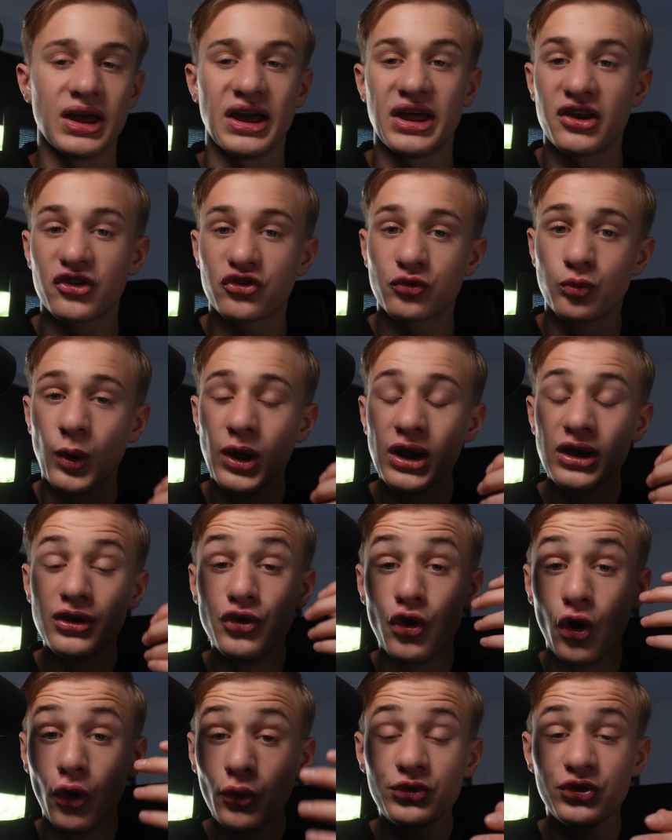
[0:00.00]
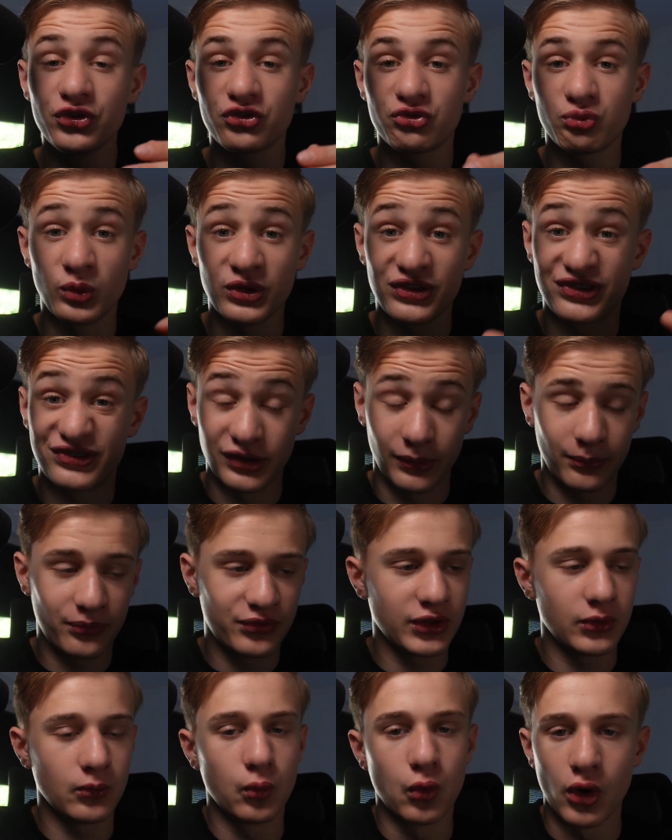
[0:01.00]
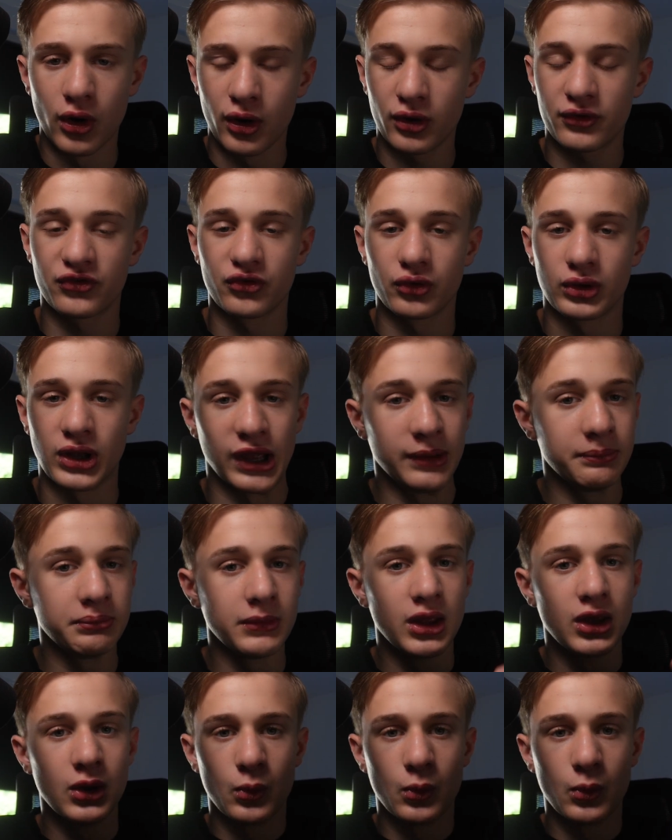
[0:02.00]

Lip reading: And as well, notice when something works, okay?